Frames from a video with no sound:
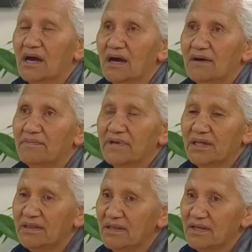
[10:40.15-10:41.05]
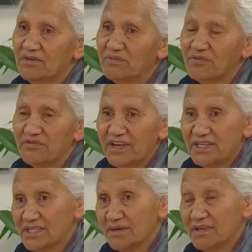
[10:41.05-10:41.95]
Uh, but other than to
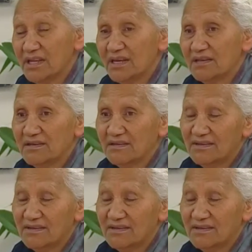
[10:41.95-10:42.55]
prevent some of that,